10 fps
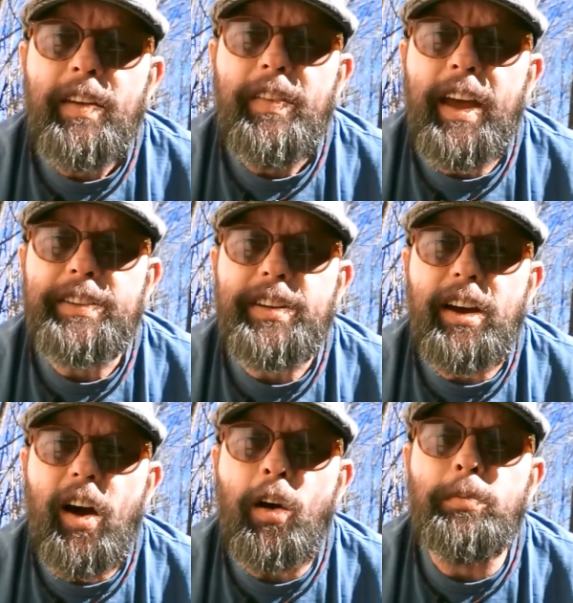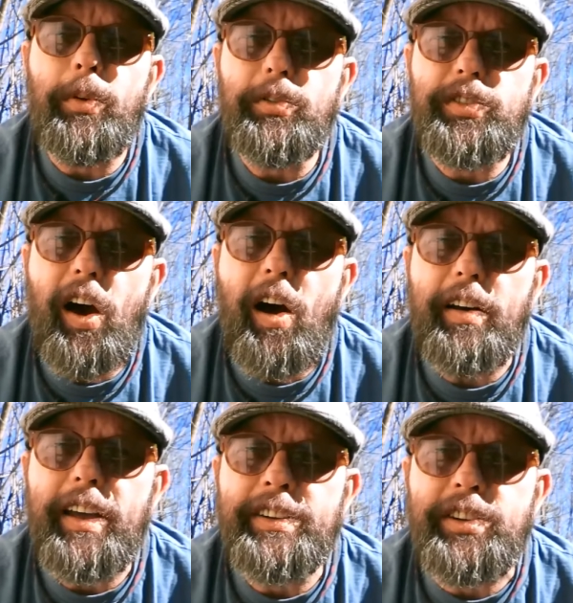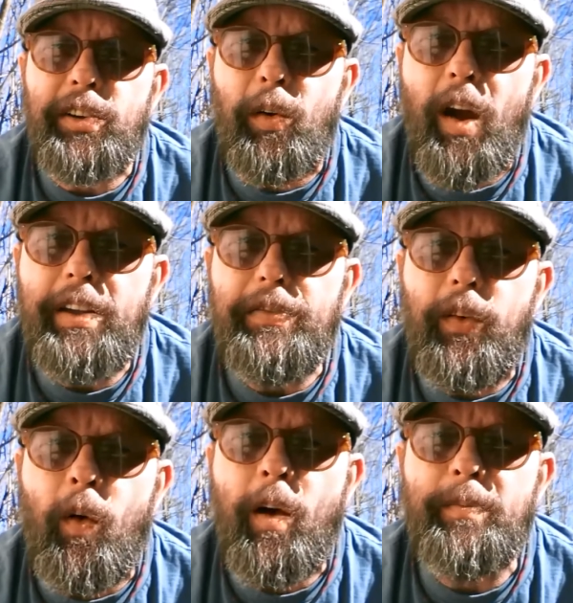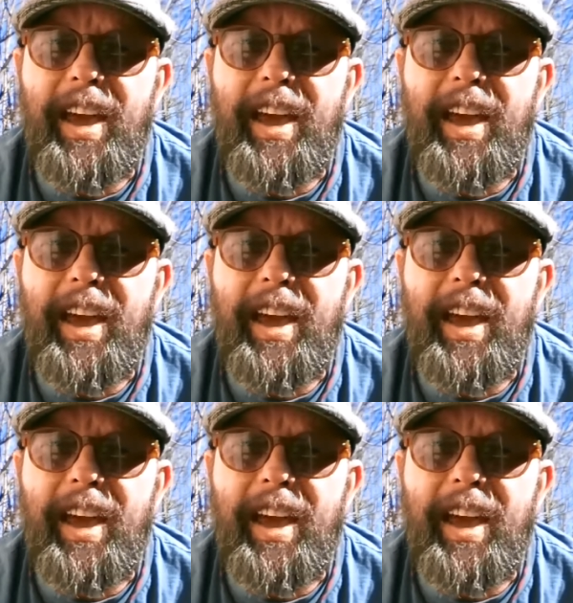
That Homebrew Talk is a great forum.